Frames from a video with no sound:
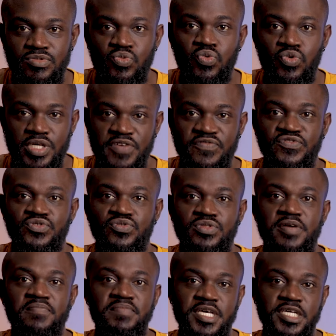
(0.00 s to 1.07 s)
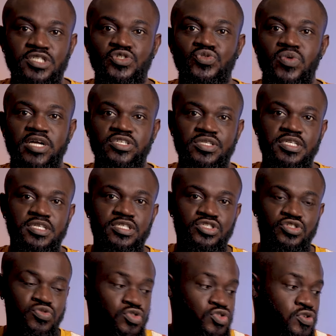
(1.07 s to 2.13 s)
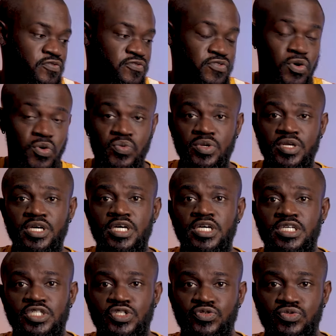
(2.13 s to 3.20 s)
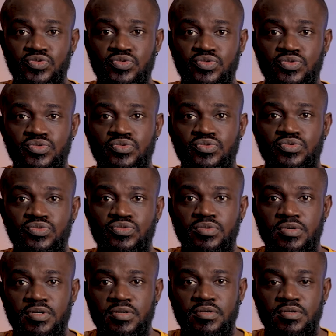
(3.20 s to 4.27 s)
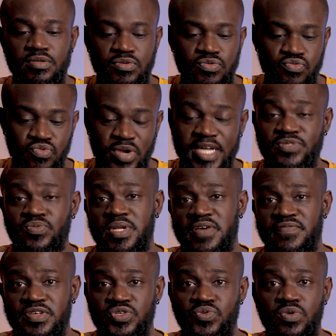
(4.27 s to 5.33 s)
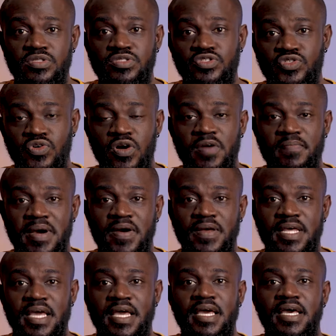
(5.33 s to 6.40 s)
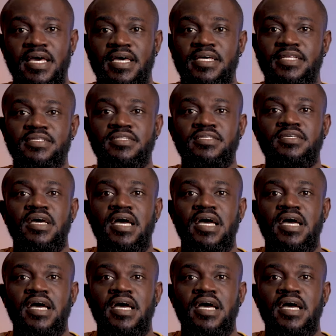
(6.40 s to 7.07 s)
will give you the means to actually use your phone to write whatever you want to talk about and